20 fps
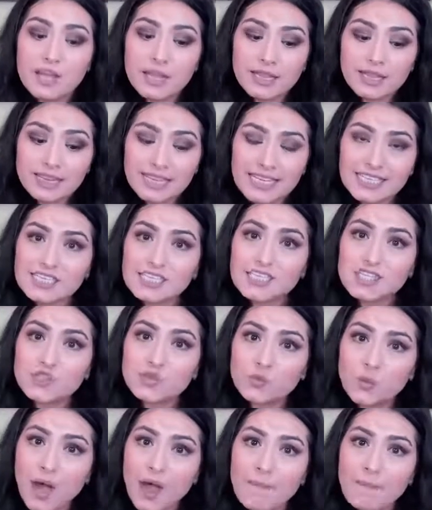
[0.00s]
This is
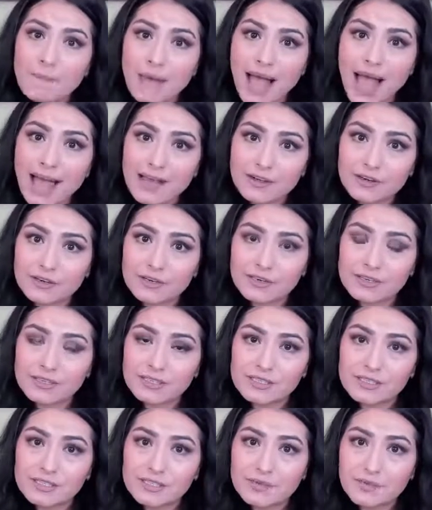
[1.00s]
what
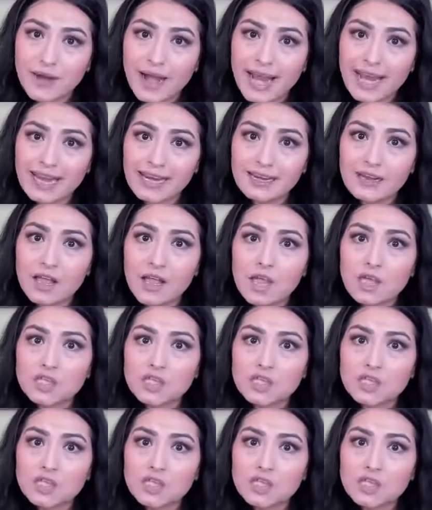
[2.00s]
matters, right?